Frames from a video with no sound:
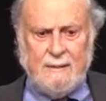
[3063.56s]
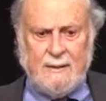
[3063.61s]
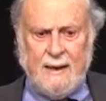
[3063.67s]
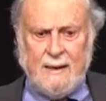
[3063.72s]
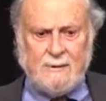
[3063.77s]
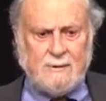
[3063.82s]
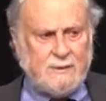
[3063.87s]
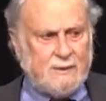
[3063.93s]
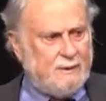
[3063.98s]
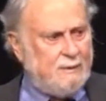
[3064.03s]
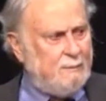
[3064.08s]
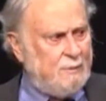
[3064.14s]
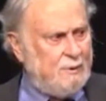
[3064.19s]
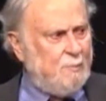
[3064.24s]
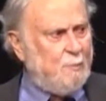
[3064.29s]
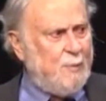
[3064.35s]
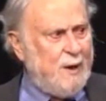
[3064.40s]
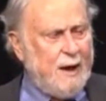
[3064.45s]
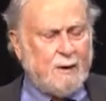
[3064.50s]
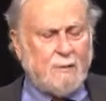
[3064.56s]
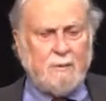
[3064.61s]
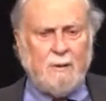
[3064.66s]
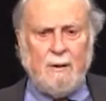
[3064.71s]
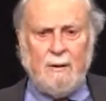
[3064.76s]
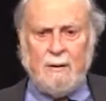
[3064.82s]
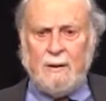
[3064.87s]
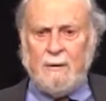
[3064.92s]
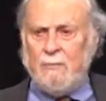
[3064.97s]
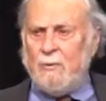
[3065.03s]
that's the, the
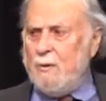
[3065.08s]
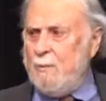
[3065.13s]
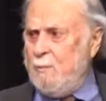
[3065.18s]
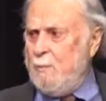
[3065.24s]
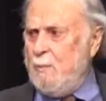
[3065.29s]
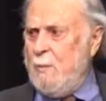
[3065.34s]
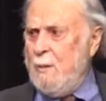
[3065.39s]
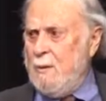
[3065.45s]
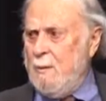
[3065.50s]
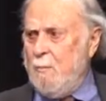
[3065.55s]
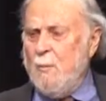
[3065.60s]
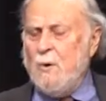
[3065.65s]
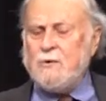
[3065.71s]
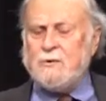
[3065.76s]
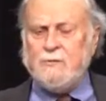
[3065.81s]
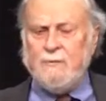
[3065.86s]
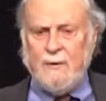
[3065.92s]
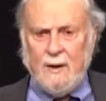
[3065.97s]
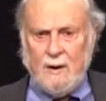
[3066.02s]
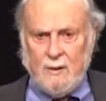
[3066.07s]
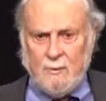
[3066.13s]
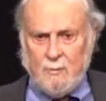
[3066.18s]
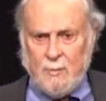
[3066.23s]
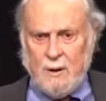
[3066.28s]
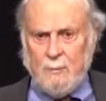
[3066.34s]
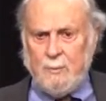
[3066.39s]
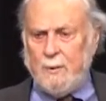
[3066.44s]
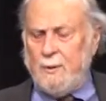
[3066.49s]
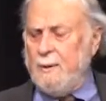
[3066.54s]
background of the, the most violent
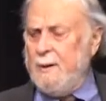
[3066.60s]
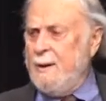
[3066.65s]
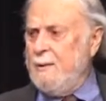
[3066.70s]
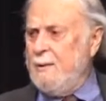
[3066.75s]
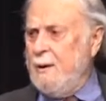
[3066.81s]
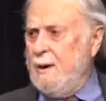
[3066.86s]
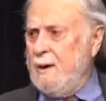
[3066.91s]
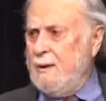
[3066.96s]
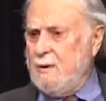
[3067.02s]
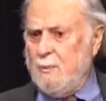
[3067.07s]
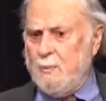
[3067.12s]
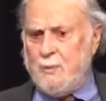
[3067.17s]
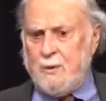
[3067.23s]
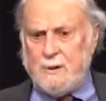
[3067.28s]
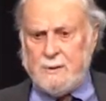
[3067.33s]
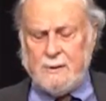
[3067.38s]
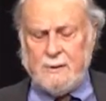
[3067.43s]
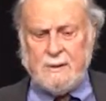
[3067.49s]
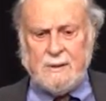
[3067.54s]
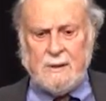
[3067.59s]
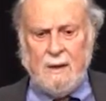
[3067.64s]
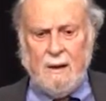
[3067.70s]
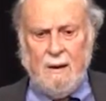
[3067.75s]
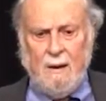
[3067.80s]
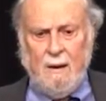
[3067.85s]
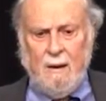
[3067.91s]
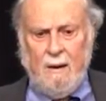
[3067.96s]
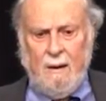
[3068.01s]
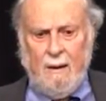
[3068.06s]
people in the, in the prisons.
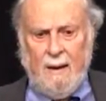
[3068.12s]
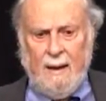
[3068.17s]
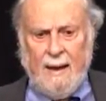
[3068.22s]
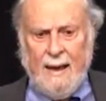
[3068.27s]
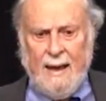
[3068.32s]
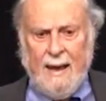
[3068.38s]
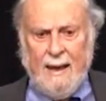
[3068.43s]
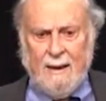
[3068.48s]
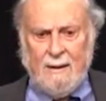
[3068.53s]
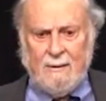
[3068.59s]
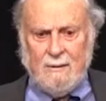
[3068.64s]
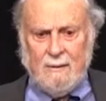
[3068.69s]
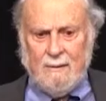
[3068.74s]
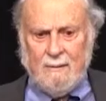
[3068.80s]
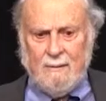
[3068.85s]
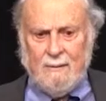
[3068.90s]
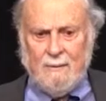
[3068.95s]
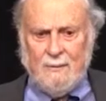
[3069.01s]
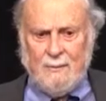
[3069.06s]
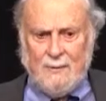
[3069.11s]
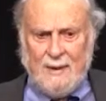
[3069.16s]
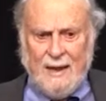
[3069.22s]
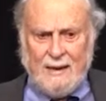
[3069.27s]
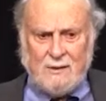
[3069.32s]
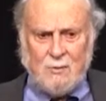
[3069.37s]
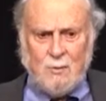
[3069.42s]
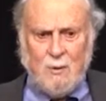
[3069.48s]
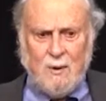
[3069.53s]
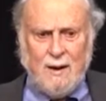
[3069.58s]
And
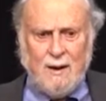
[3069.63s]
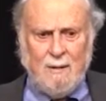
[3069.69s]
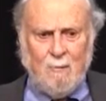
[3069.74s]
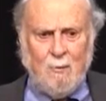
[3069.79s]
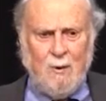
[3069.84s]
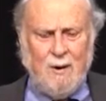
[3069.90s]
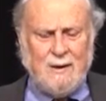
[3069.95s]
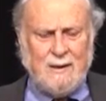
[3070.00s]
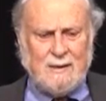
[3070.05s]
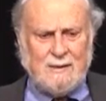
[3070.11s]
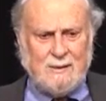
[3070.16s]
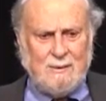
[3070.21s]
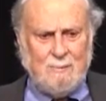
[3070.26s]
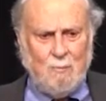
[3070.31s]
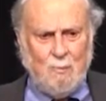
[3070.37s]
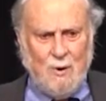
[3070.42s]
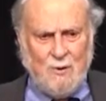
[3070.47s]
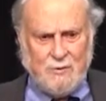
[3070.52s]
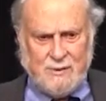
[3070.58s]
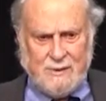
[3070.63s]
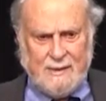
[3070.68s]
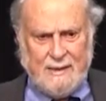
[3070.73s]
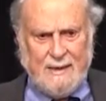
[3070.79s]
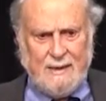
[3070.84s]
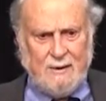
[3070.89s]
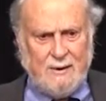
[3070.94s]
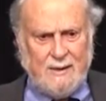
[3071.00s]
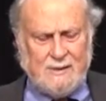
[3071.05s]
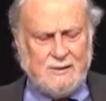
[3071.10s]
that's why what is most
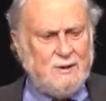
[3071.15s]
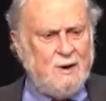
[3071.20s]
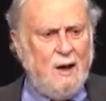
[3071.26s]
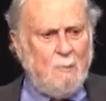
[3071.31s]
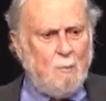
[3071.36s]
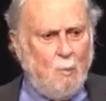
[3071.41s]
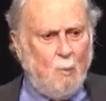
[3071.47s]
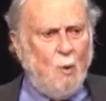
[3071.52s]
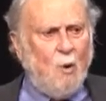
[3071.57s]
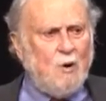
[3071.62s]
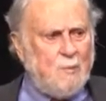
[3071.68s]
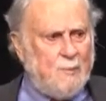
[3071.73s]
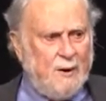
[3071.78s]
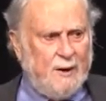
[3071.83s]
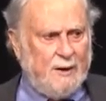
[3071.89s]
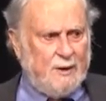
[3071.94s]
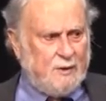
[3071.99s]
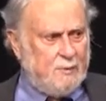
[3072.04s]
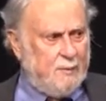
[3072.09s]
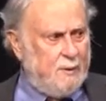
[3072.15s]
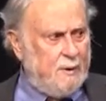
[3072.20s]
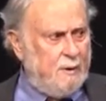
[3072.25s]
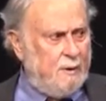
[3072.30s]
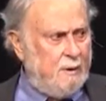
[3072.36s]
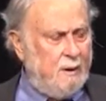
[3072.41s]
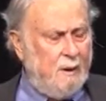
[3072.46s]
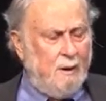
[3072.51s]
needed is not more punishment.